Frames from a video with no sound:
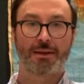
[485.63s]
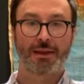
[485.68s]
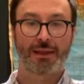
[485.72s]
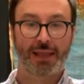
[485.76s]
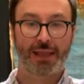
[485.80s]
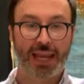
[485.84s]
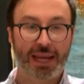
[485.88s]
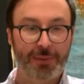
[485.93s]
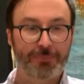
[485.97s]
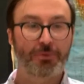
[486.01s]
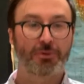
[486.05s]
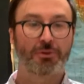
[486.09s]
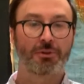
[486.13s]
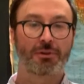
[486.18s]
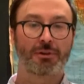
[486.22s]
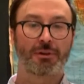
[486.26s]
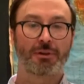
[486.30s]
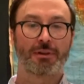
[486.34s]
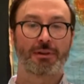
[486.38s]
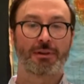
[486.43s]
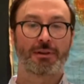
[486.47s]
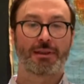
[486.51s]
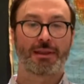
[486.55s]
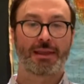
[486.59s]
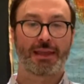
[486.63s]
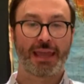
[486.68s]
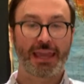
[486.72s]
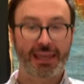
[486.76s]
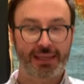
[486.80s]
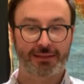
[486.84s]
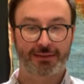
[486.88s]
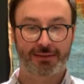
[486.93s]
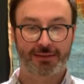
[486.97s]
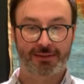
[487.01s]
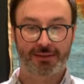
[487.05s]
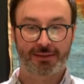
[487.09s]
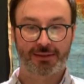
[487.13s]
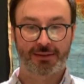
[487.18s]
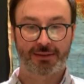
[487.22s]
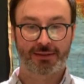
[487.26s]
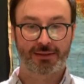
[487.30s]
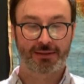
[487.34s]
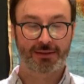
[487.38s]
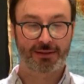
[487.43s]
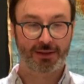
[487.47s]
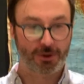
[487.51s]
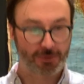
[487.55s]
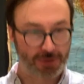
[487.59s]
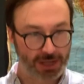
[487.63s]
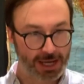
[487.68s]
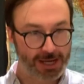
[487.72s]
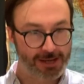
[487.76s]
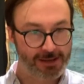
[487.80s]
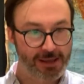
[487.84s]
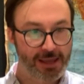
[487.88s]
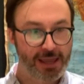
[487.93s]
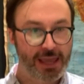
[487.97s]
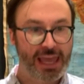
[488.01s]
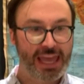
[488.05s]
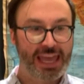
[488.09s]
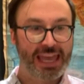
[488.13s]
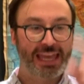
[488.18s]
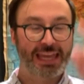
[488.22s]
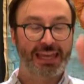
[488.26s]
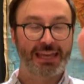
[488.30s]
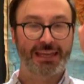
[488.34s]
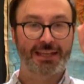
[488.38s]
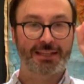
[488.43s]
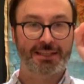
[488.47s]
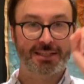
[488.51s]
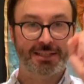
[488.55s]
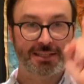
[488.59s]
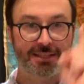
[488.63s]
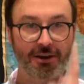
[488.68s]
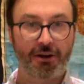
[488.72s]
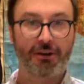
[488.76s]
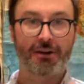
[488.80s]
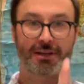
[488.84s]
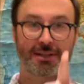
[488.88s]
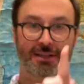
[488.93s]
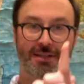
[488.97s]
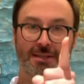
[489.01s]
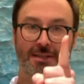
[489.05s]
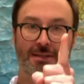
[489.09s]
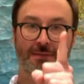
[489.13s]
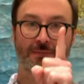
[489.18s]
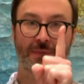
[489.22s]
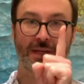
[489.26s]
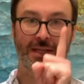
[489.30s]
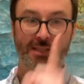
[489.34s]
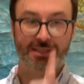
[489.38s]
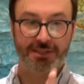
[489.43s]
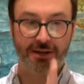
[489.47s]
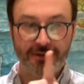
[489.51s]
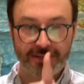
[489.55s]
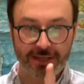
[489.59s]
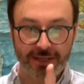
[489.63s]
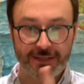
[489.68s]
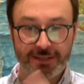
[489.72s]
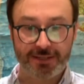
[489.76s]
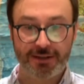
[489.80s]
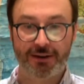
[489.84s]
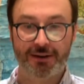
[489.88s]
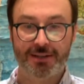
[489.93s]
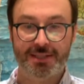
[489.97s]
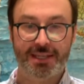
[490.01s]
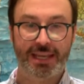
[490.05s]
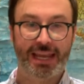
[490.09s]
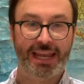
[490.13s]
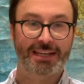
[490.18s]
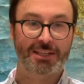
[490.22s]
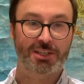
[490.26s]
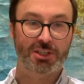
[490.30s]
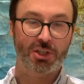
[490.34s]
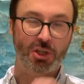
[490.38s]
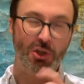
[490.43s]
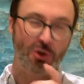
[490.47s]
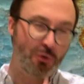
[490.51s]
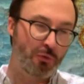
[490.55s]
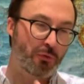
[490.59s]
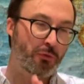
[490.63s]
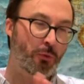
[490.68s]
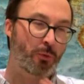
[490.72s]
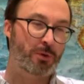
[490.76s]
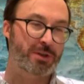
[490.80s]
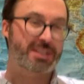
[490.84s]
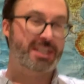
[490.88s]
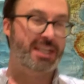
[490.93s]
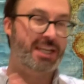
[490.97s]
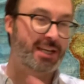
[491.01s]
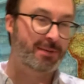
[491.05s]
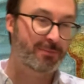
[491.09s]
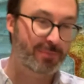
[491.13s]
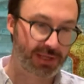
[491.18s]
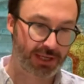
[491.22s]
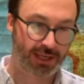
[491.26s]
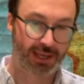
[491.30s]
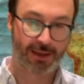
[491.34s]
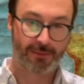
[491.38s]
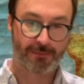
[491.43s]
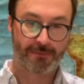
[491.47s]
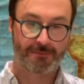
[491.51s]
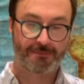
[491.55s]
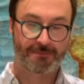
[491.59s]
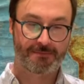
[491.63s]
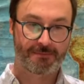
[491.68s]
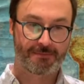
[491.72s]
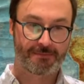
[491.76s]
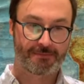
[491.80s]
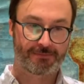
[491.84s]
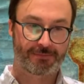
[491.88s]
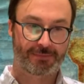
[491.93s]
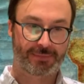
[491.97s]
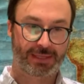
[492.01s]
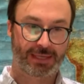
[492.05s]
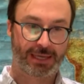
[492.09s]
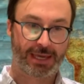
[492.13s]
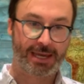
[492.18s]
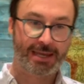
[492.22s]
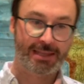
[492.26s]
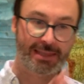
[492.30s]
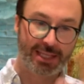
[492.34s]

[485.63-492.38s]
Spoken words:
April 8th. Okay. It starts at 2:14 p.m. Okay.